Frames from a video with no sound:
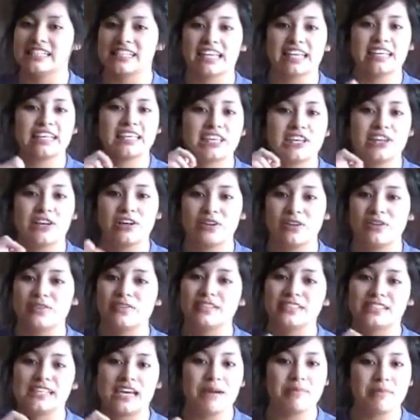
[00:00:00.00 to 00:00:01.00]
Like, you know,
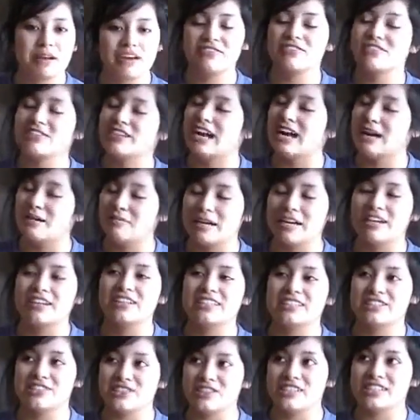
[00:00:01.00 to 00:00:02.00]
time after time now,
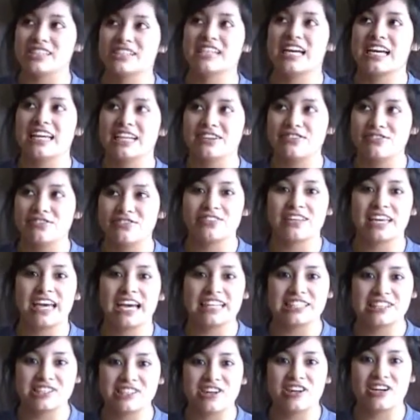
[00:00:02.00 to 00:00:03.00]
he's just kind of
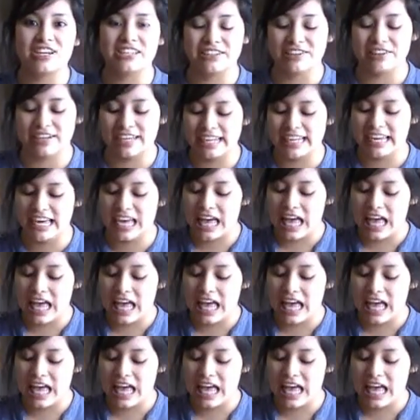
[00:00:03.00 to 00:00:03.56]
catching on to it.